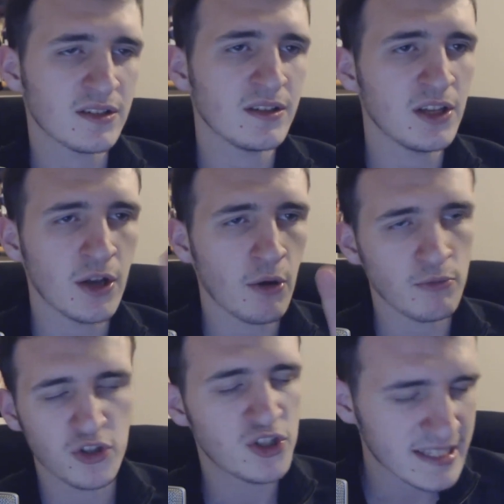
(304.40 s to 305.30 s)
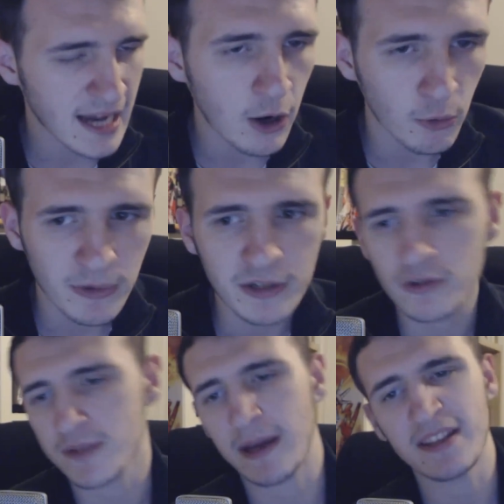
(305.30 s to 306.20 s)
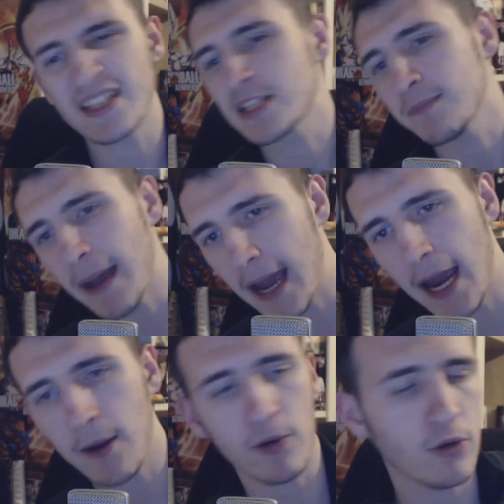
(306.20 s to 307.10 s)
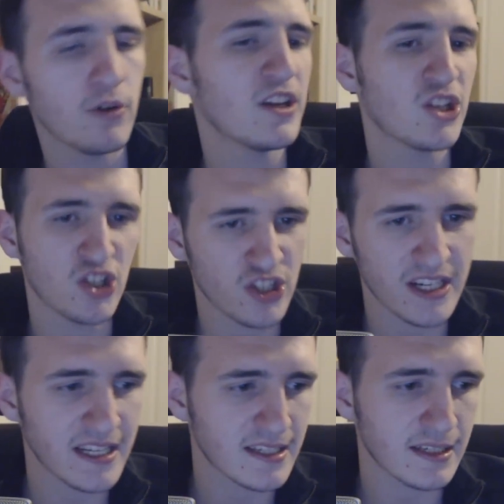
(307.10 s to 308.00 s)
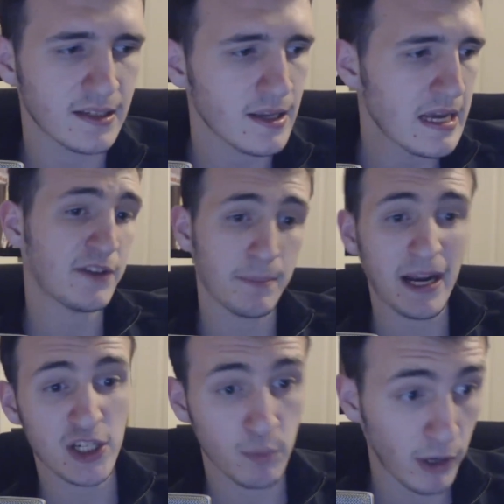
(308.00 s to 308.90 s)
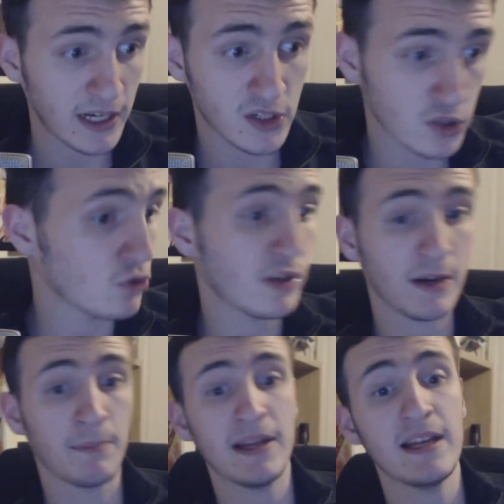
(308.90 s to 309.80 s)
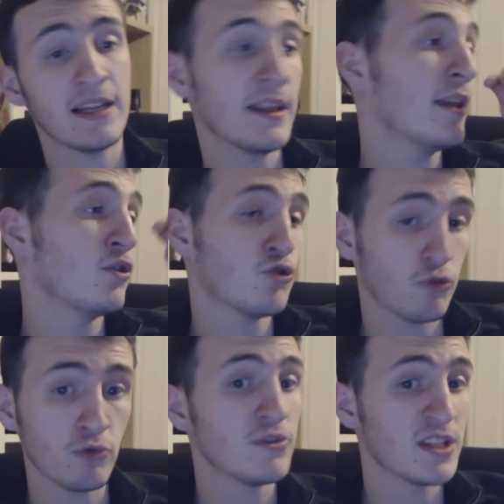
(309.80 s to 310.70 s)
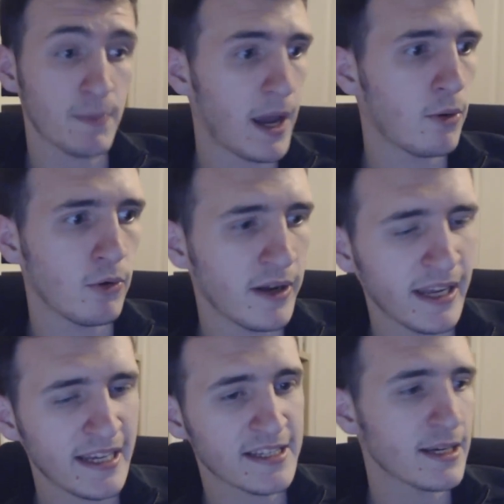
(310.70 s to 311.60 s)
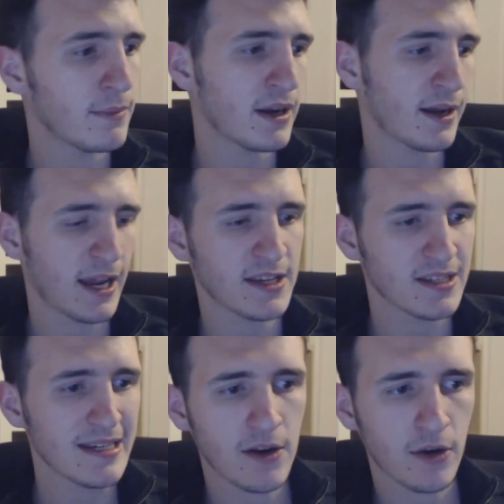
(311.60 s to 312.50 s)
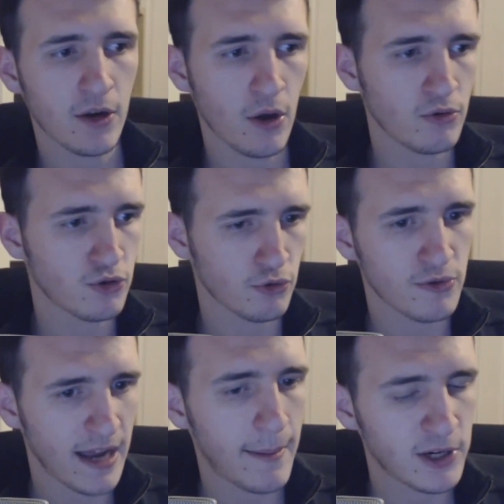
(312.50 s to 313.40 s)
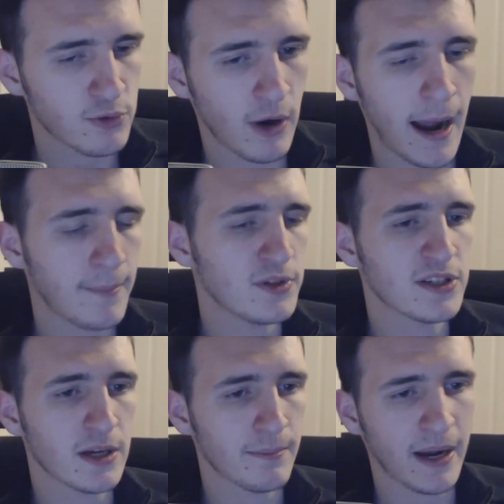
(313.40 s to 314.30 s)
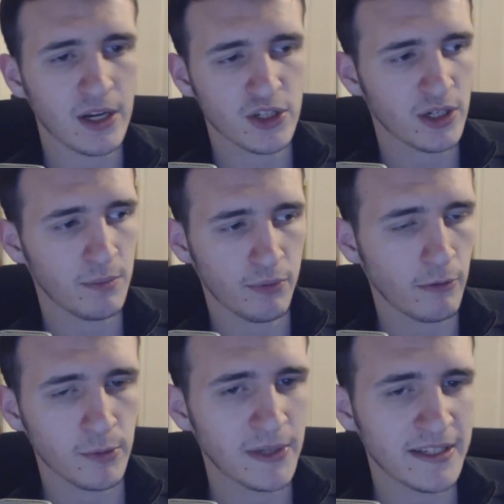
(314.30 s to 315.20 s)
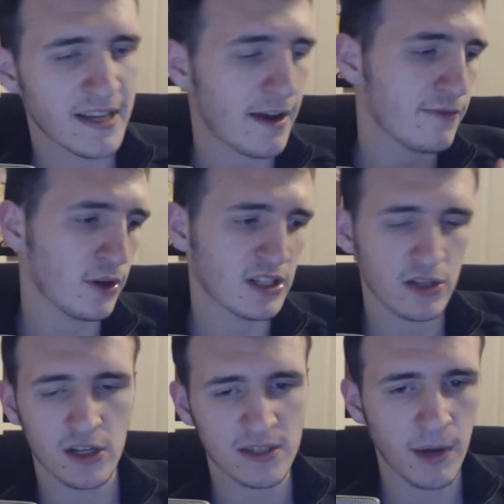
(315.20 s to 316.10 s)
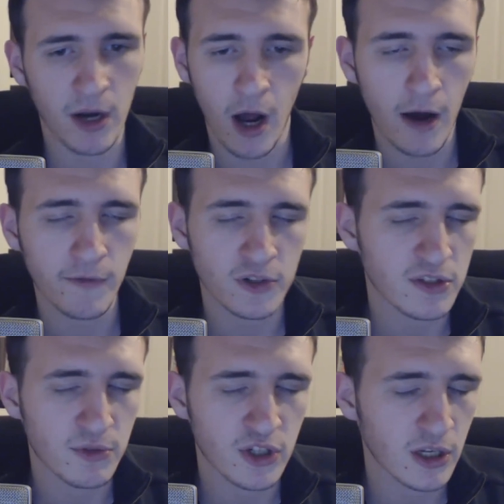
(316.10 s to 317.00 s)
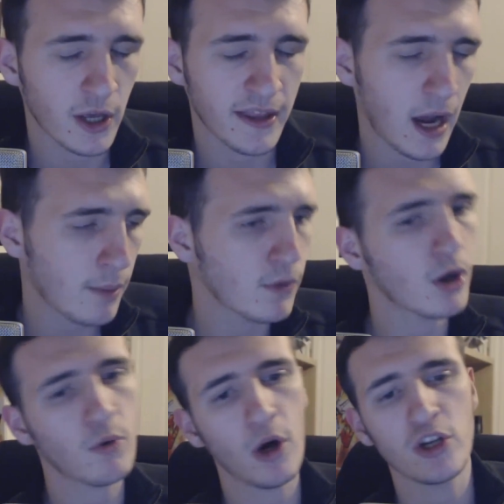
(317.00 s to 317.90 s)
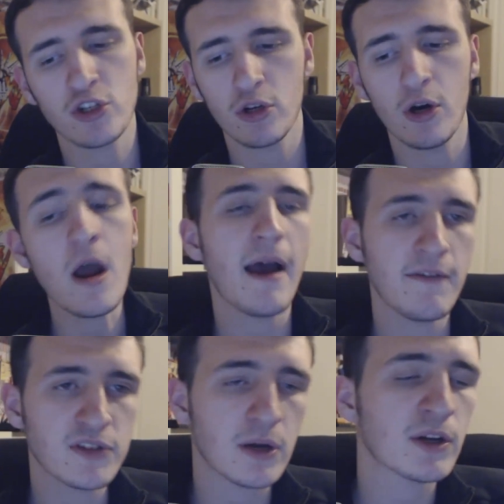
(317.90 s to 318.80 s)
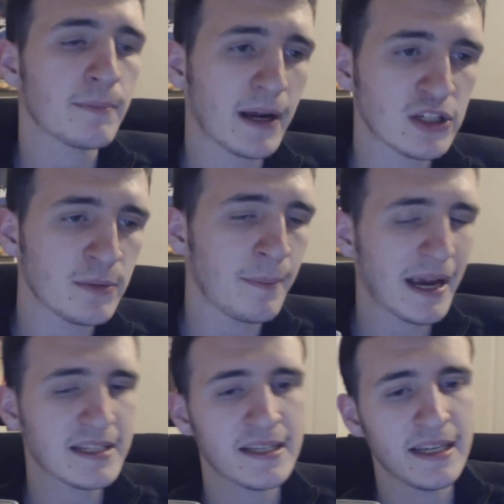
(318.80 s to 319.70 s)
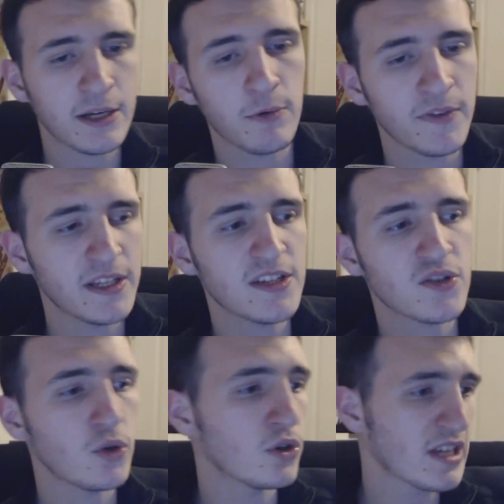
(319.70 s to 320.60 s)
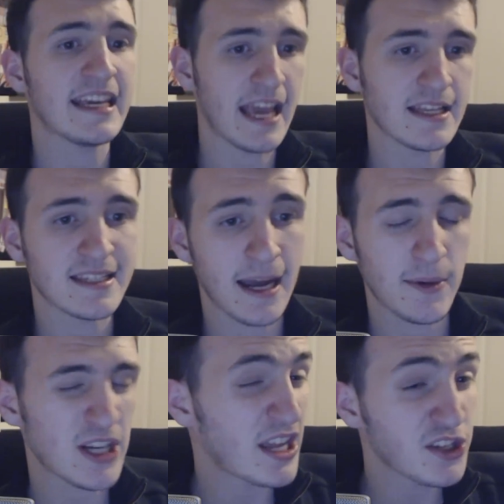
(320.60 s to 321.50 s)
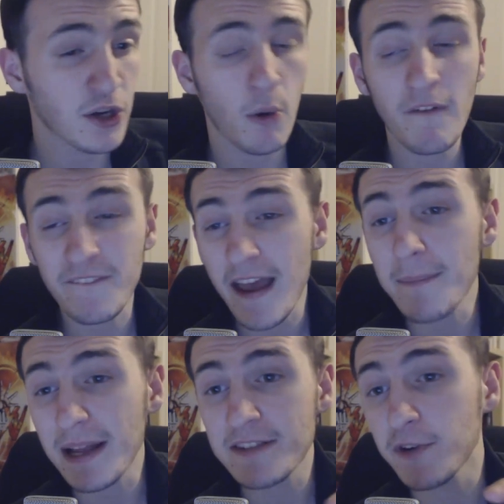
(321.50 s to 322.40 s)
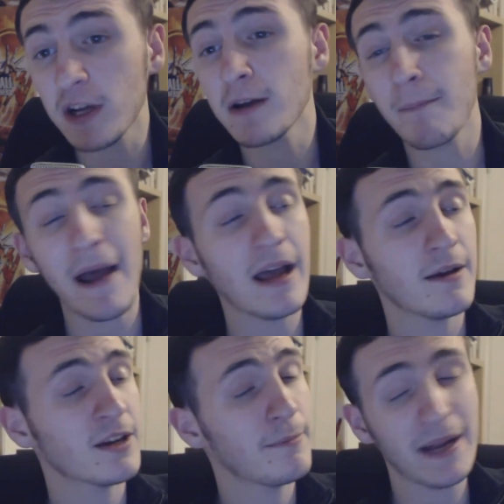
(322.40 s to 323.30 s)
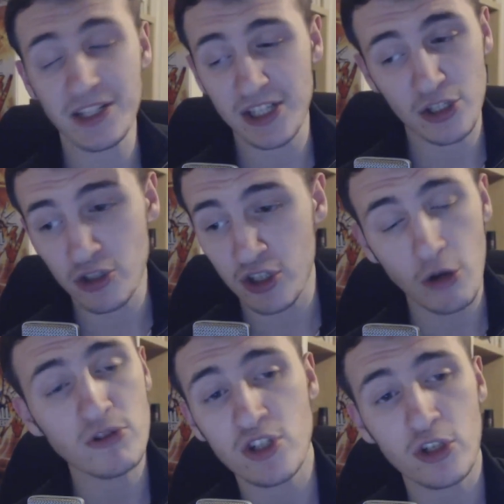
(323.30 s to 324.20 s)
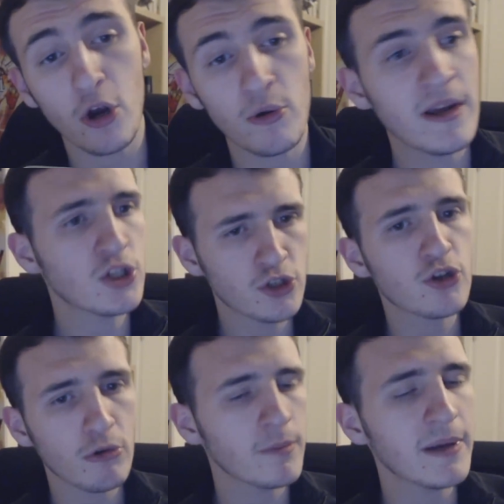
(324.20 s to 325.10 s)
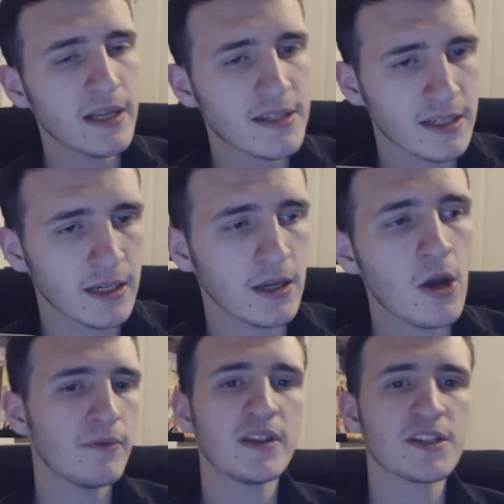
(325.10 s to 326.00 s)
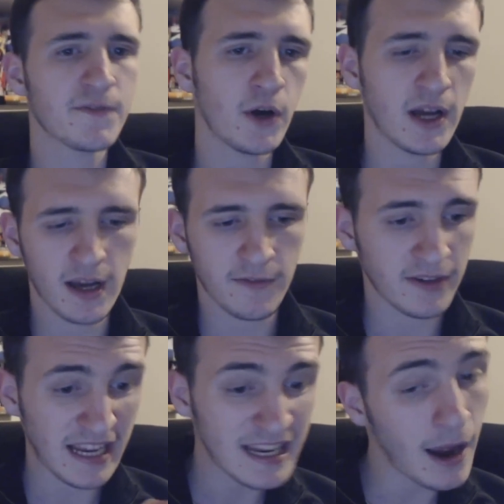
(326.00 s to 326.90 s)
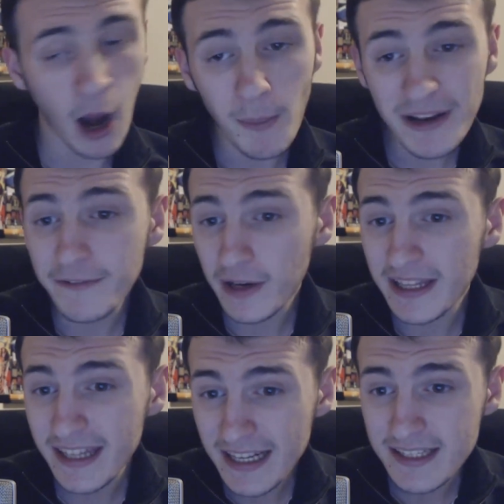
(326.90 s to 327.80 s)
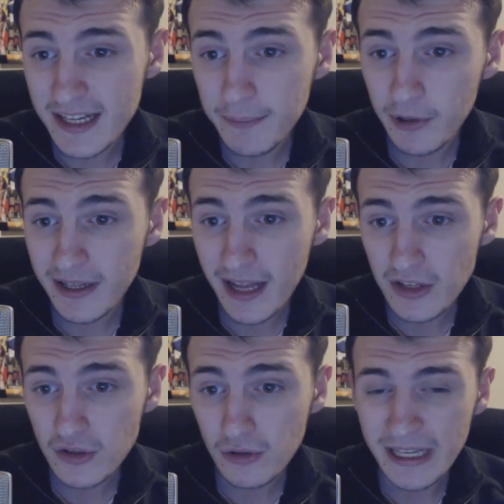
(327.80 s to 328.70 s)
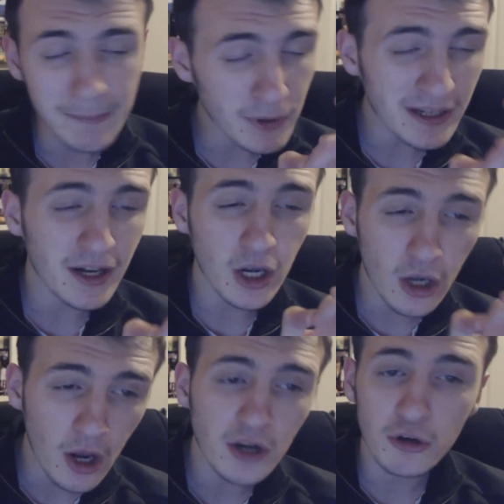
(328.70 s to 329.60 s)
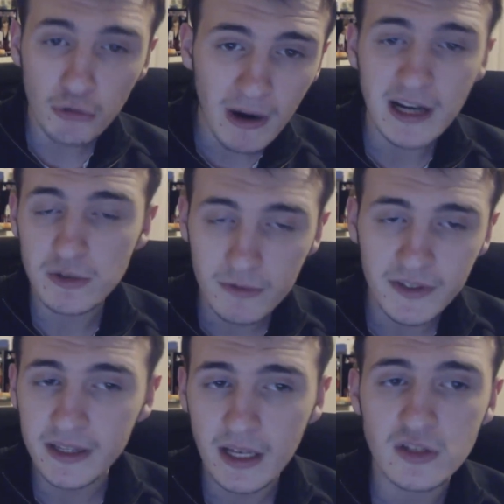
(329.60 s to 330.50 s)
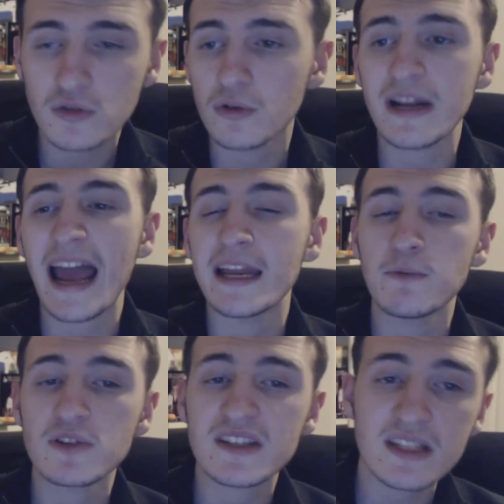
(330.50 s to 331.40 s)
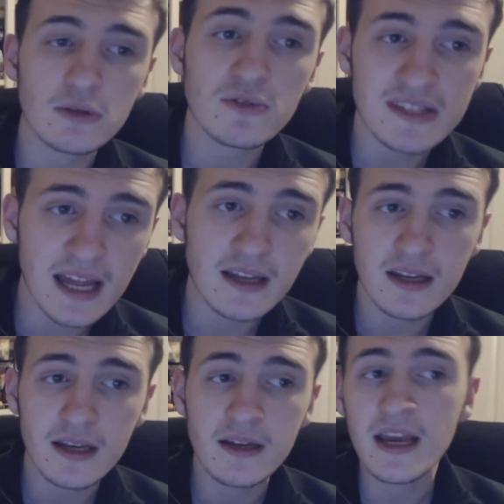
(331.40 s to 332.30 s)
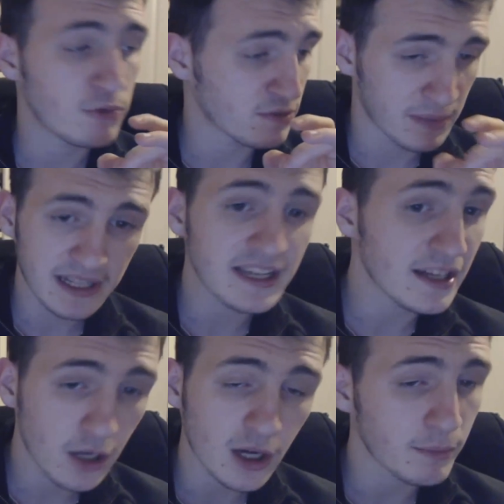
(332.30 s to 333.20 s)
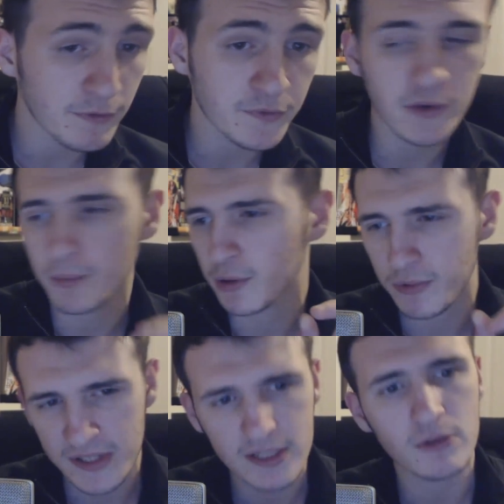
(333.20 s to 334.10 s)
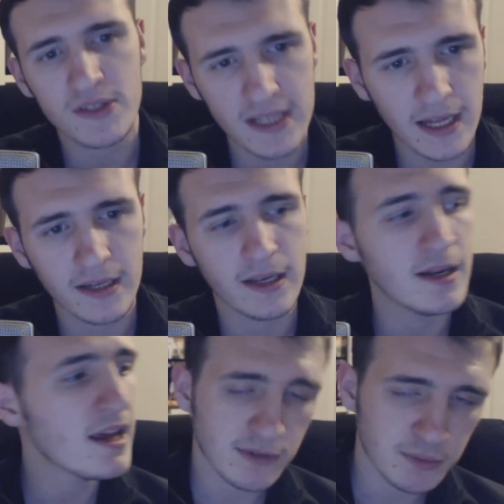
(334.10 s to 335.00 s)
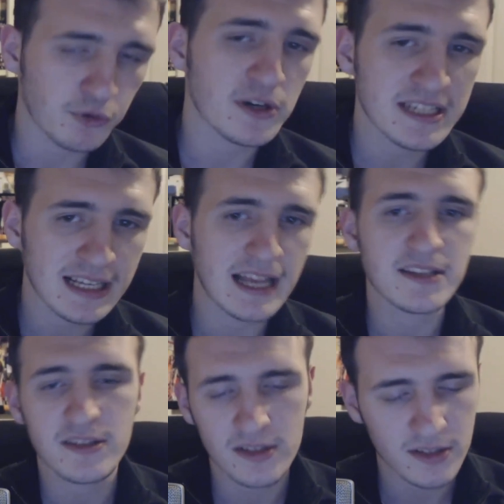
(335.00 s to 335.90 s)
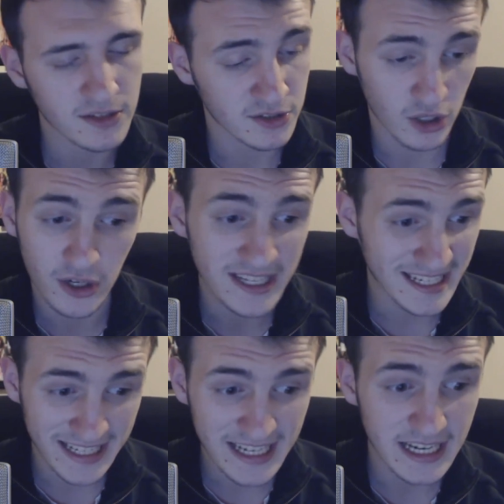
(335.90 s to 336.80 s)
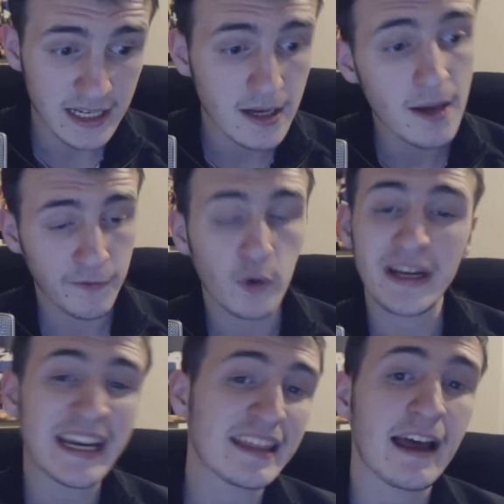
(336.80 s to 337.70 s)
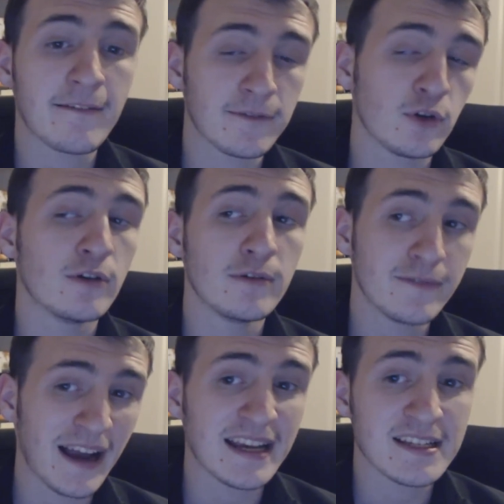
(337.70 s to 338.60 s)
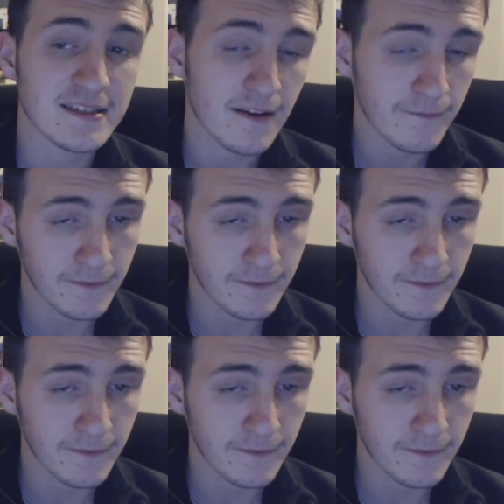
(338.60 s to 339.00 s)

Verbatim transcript: you know, tell riddles about despair and all this shit. And if Kenpachi breaks the sword completely, then true despair will hit him, and I guess, I don't know, true damage will happen to Kenpachi, and probably death, like slice him in half or some shit like that, I'm not quite sure. But every time Kenpachi makes a nick within this sword, he gets damage. And you know what, fair play to fucking Kenpachi, just goes to show his durability within this fight of here. How many fucking nicks did he put in that sword? He put in a lot of cracks within that sword, and he was still standing. He was bleeding like a motherfucker, but he was still standing, and I'm surprised he lasted as long as he did before he hit that floor face